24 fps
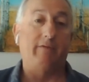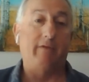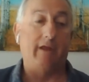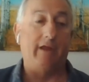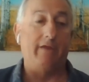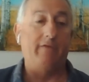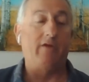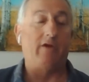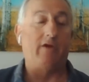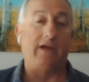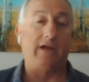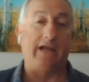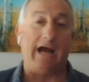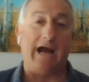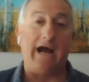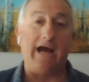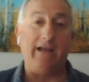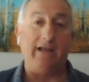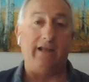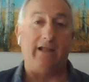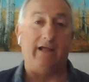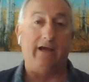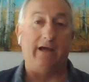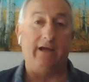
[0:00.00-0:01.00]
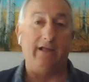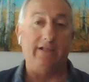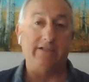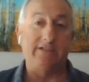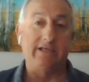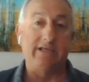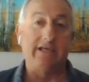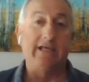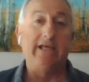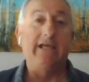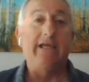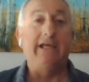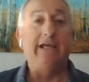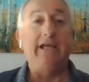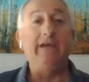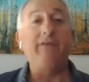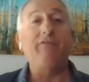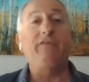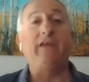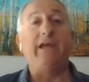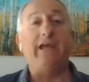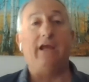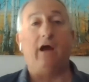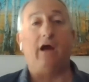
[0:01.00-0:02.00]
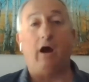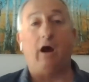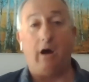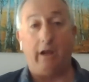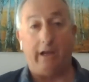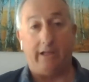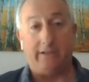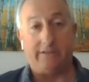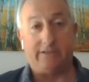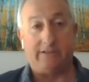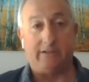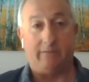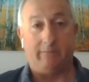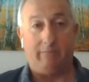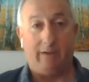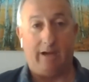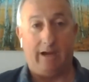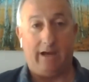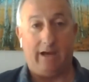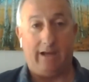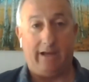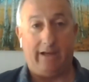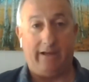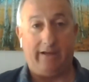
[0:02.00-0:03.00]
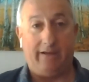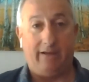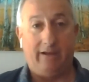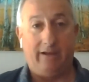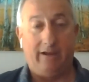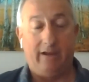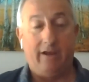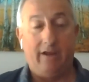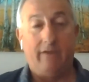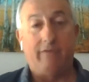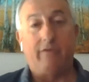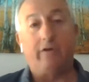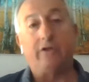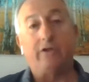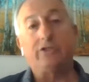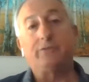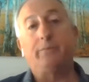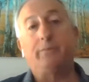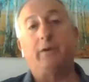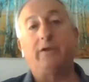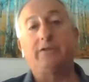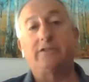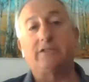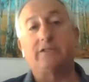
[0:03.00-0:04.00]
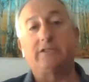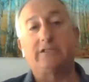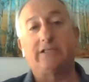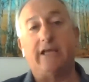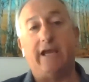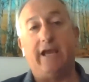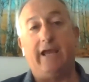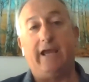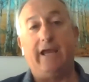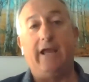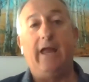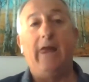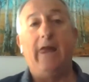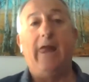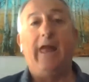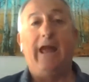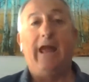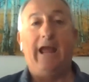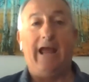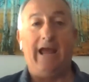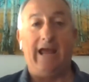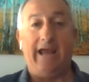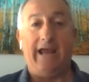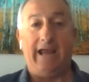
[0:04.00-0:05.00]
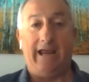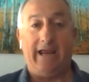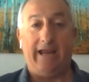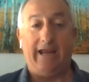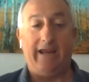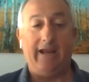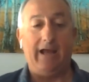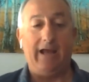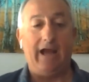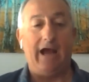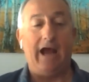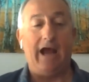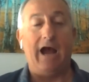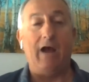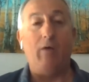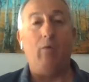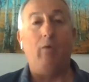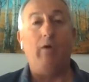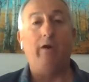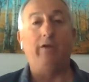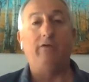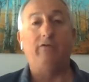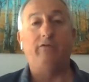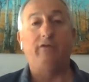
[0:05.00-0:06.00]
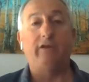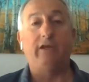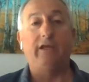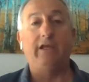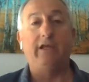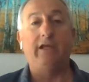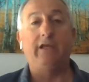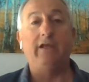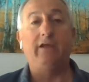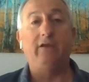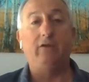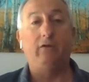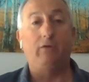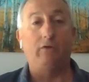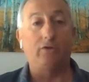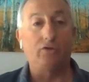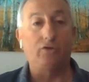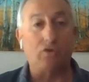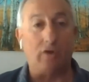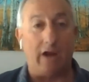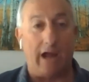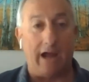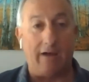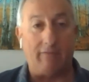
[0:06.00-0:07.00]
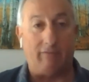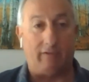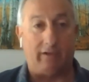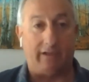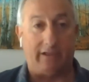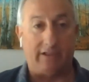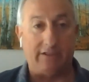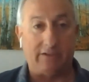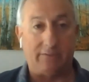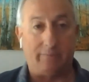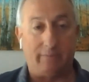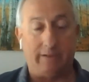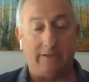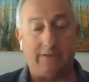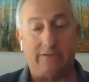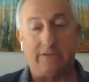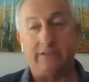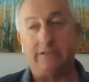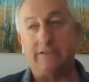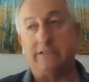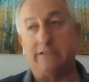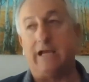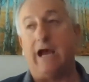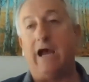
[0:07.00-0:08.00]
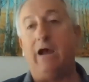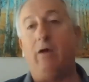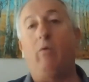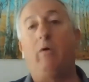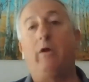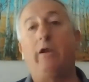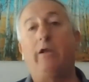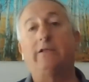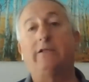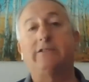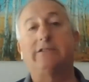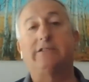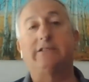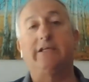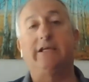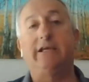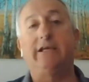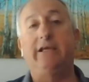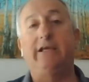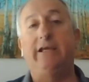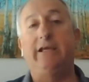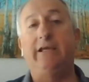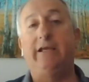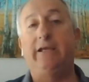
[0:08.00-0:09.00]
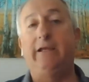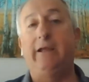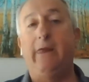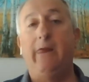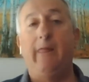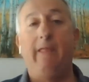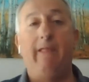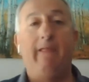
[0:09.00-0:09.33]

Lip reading: in their guidelines, if they audit somebody, they're supposed to say, "Hey, I want to see your travel expenses. I want to see